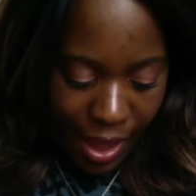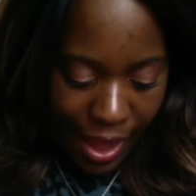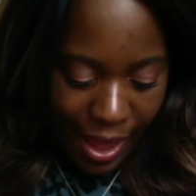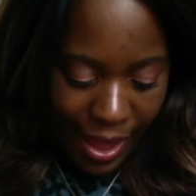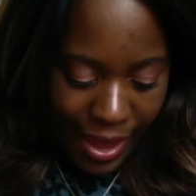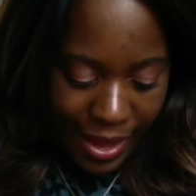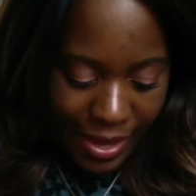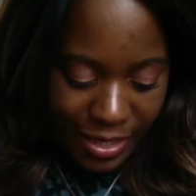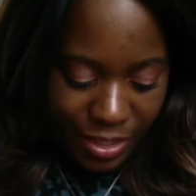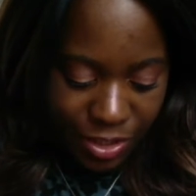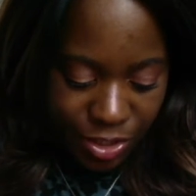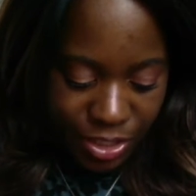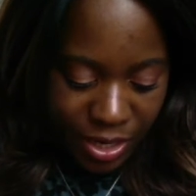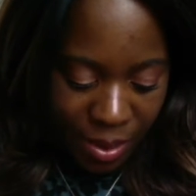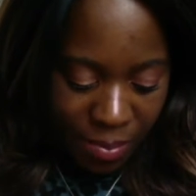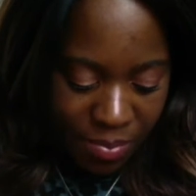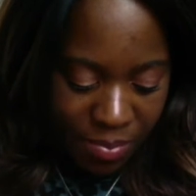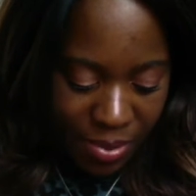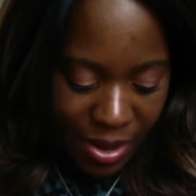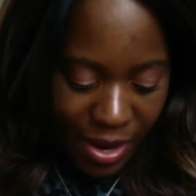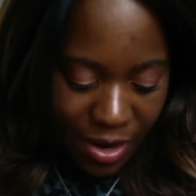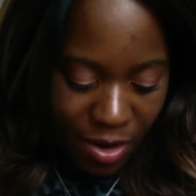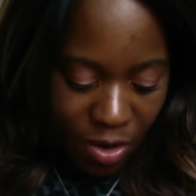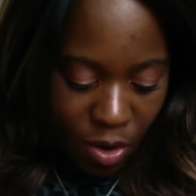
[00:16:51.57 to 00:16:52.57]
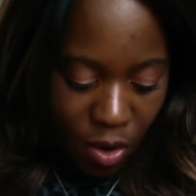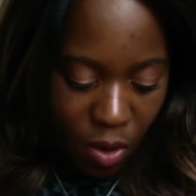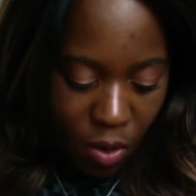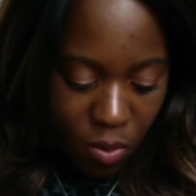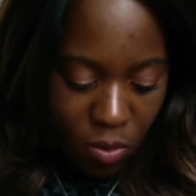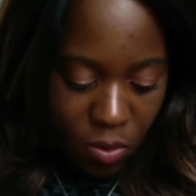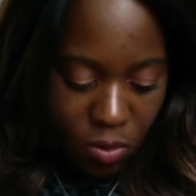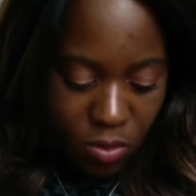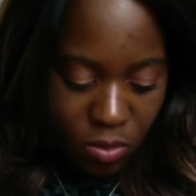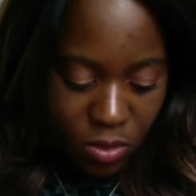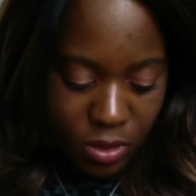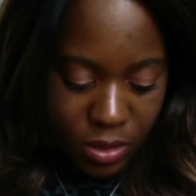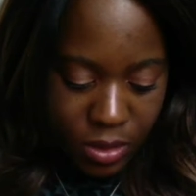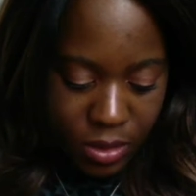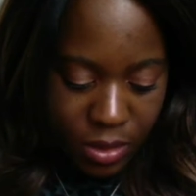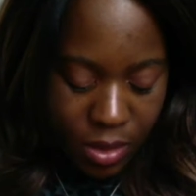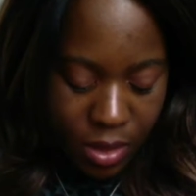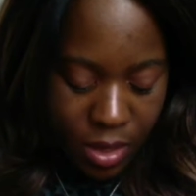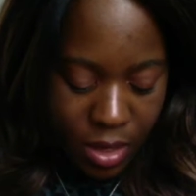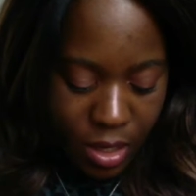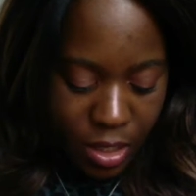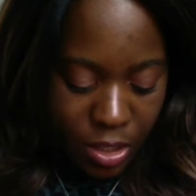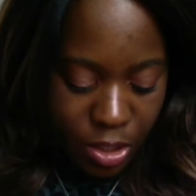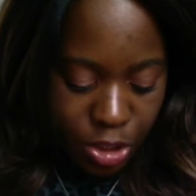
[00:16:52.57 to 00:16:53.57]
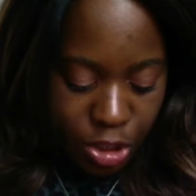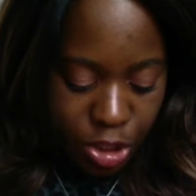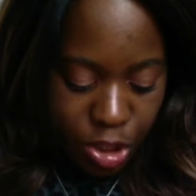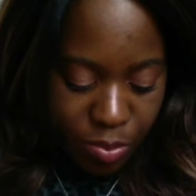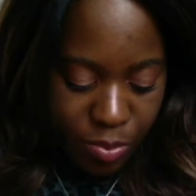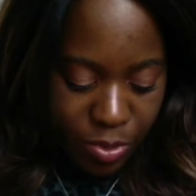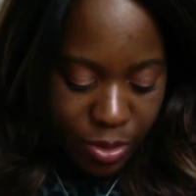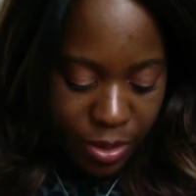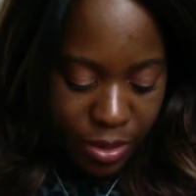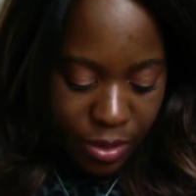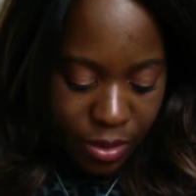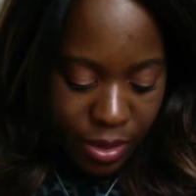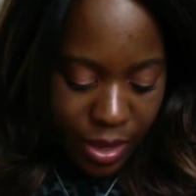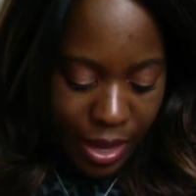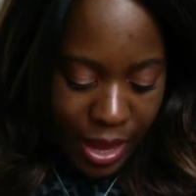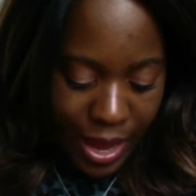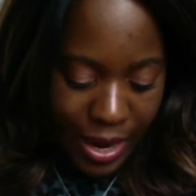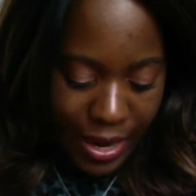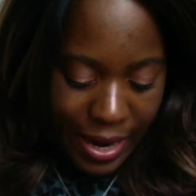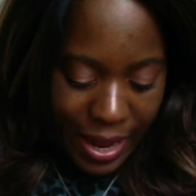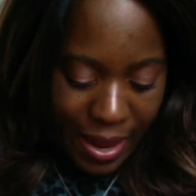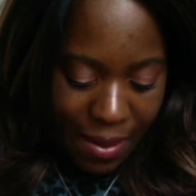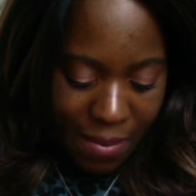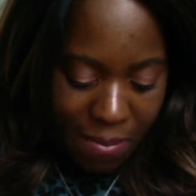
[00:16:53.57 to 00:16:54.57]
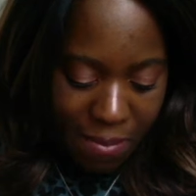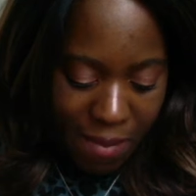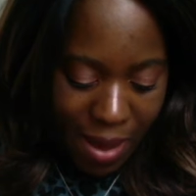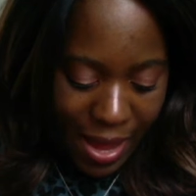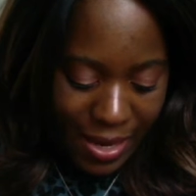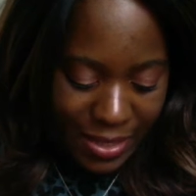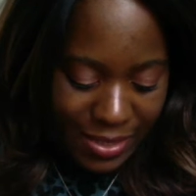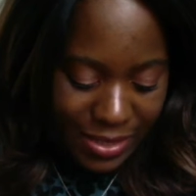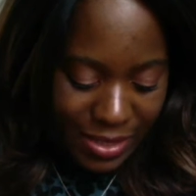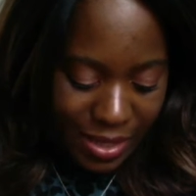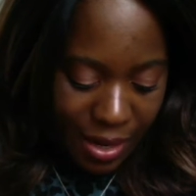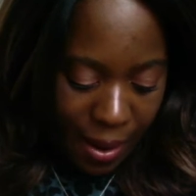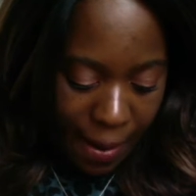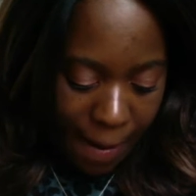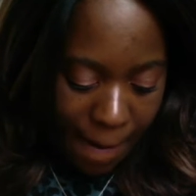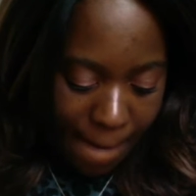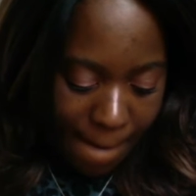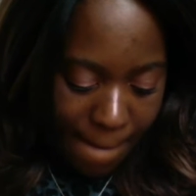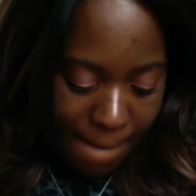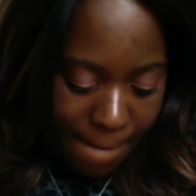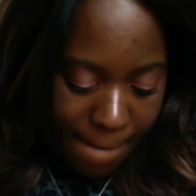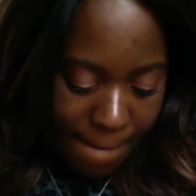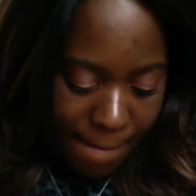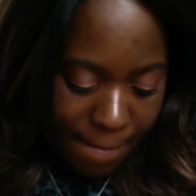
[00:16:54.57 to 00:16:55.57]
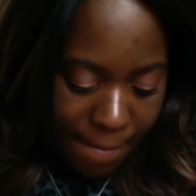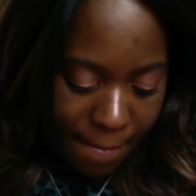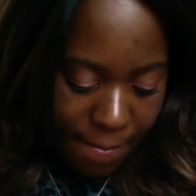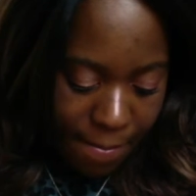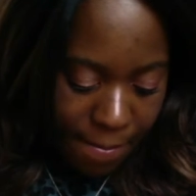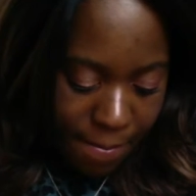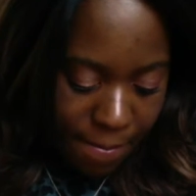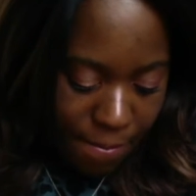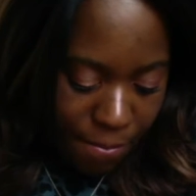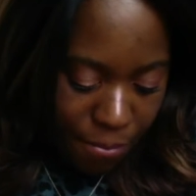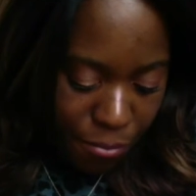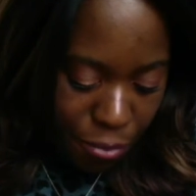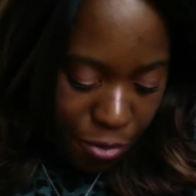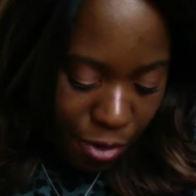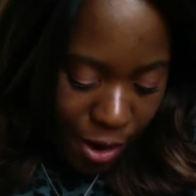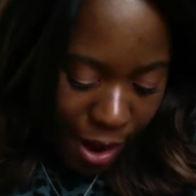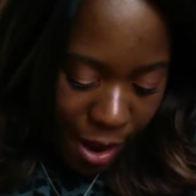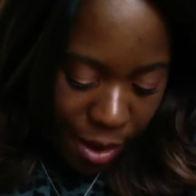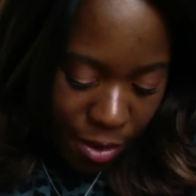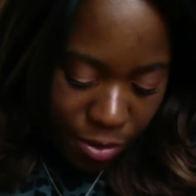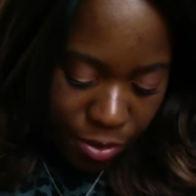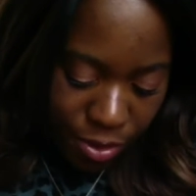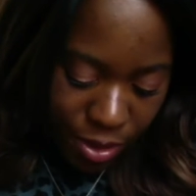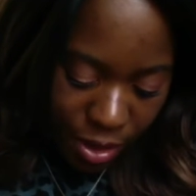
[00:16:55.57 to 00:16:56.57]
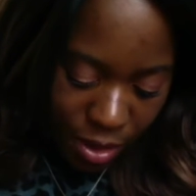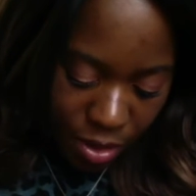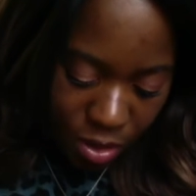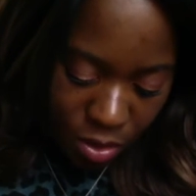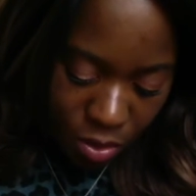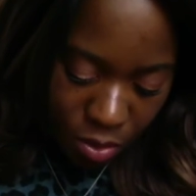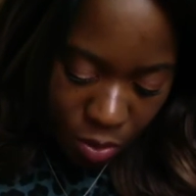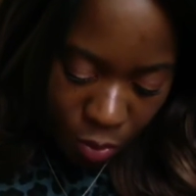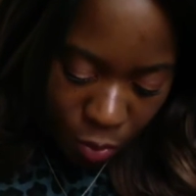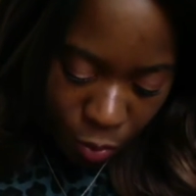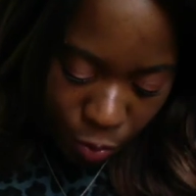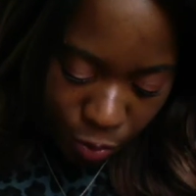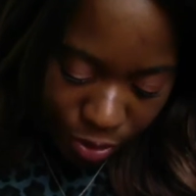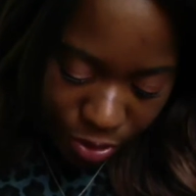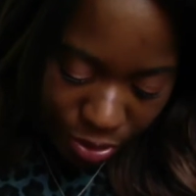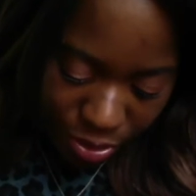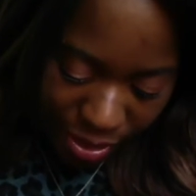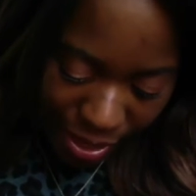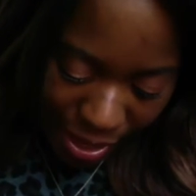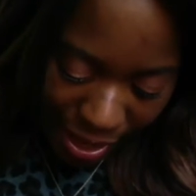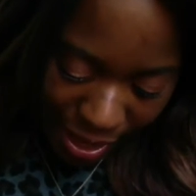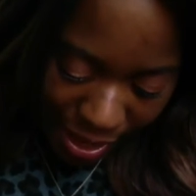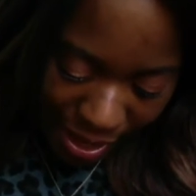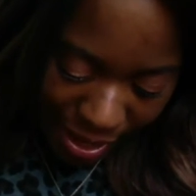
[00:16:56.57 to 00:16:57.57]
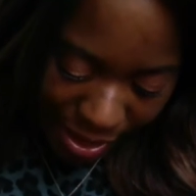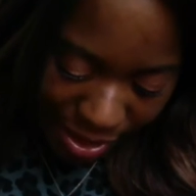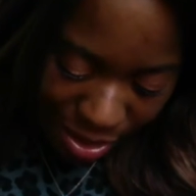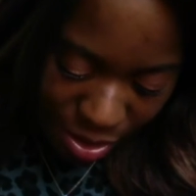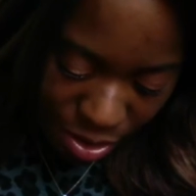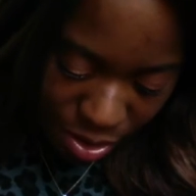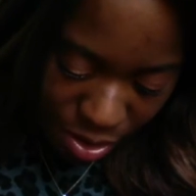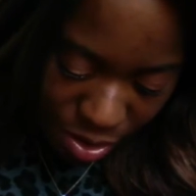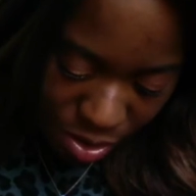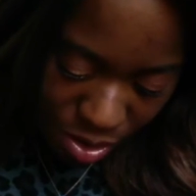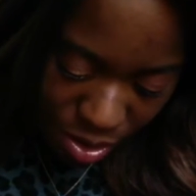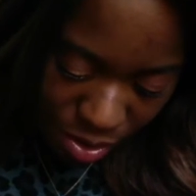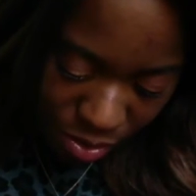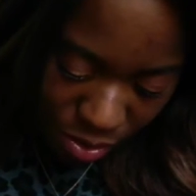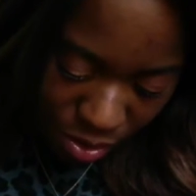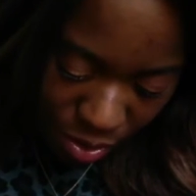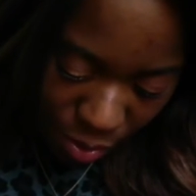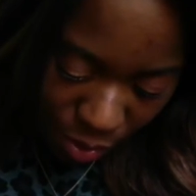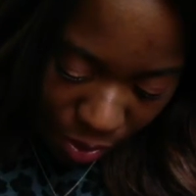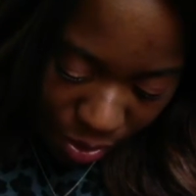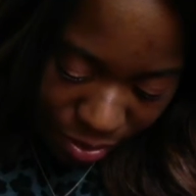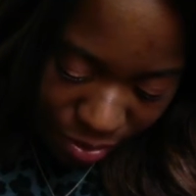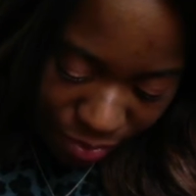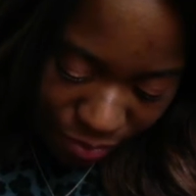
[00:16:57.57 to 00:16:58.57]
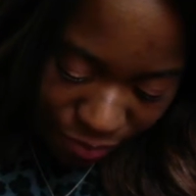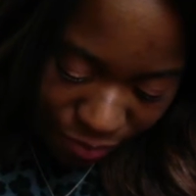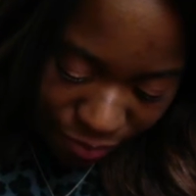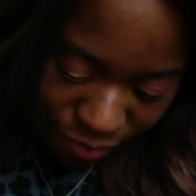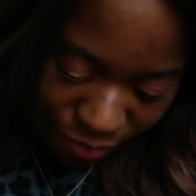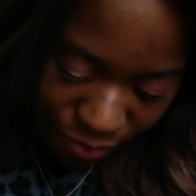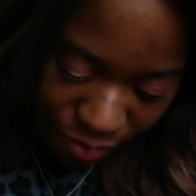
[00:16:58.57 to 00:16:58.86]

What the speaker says: a champagne gold shimmer, and a matte brown, along with another kind of